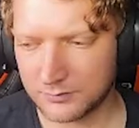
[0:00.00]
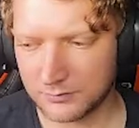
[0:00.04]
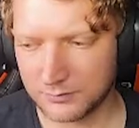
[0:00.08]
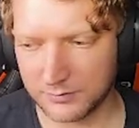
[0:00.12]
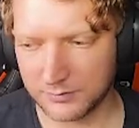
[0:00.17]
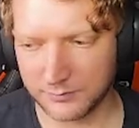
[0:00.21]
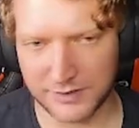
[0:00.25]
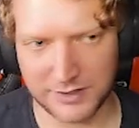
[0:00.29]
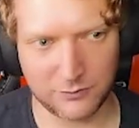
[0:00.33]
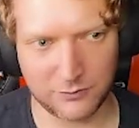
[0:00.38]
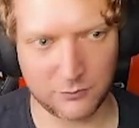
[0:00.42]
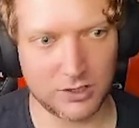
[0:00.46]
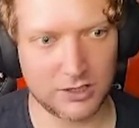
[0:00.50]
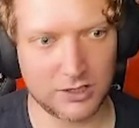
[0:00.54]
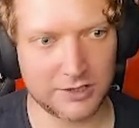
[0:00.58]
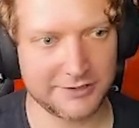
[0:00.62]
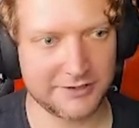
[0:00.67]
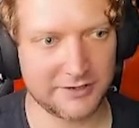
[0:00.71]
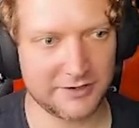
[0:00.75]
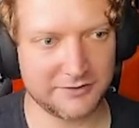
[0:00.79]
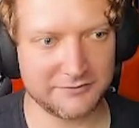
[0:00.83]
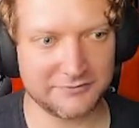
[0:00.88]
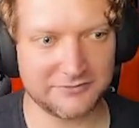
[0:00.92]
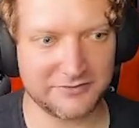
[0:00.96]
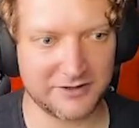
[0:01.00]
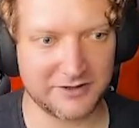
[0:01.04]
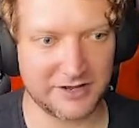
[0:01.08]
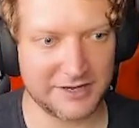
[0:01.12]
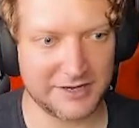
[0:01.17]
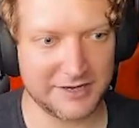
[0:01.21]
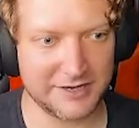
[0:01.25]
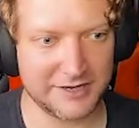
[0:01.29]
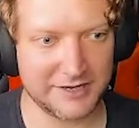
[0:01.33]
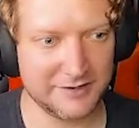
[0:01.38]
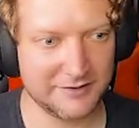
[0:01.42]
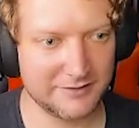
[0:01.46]
My wallet on
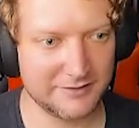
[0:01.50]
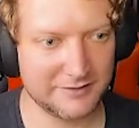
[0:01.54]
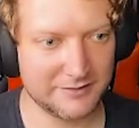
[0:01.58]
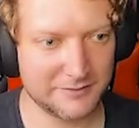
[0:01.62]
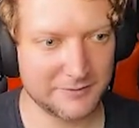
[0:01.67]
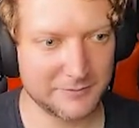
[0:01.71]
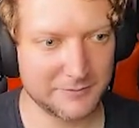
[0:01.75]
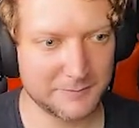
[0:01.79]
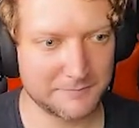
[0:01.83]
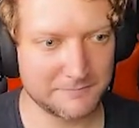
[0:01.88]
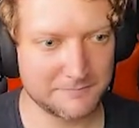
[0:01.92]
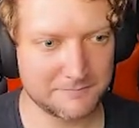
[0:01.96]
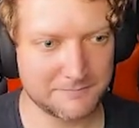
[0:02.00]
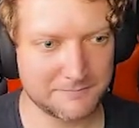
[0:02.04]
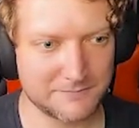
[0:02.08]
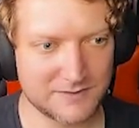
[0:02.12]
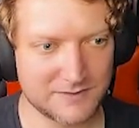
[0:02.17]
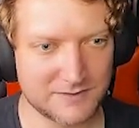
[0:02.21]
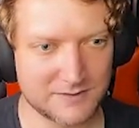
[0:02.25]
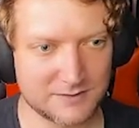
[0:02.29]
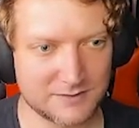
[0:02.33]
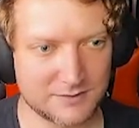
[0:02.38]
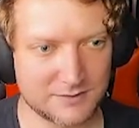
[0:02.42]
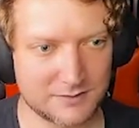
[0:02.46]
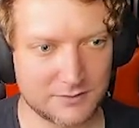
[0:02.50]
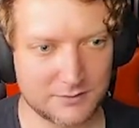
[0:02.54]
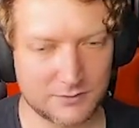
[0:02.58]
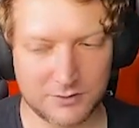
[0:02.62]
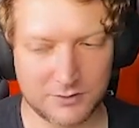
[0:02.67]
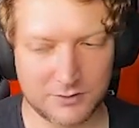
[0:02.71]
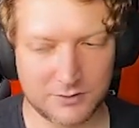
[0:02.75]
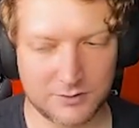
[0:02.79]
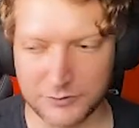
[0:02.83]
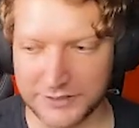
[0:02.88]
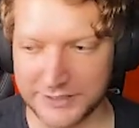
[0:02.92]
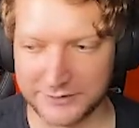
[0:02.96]
fine?
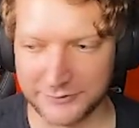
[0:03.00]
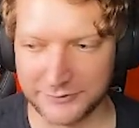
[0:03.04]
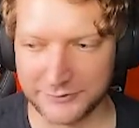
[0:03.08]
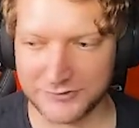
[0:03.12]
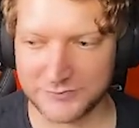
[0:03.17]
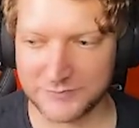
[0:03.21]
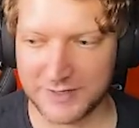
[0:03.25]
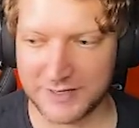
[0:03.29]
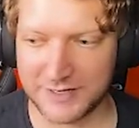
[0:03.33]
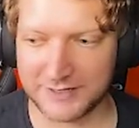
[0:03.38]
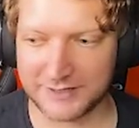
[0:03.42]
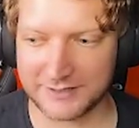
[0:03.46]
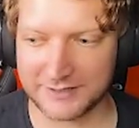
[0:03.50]
Will I lose my